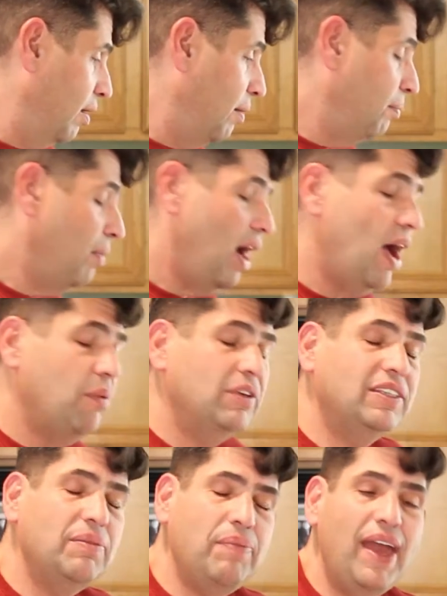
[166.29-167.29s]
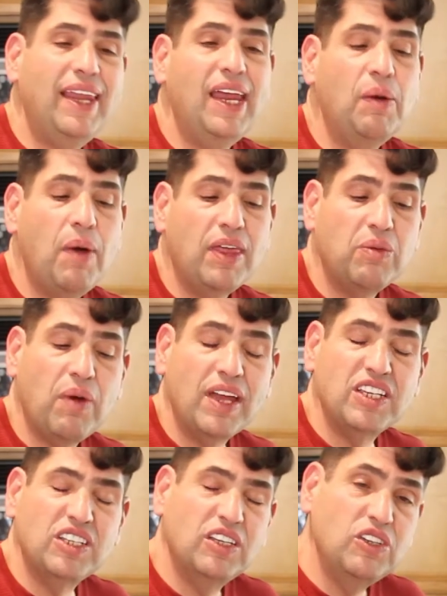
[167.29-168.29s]
But I was debating whether I
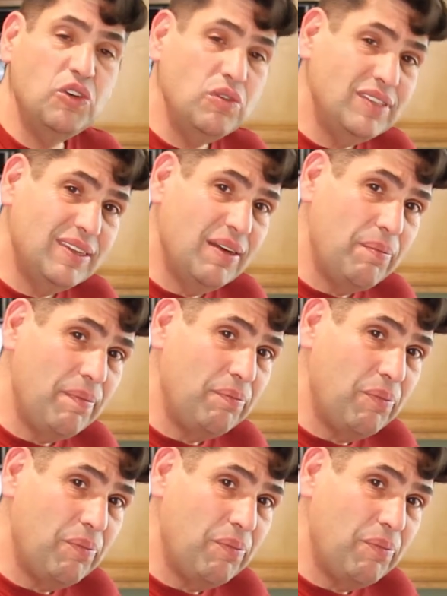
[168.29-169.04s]
should use the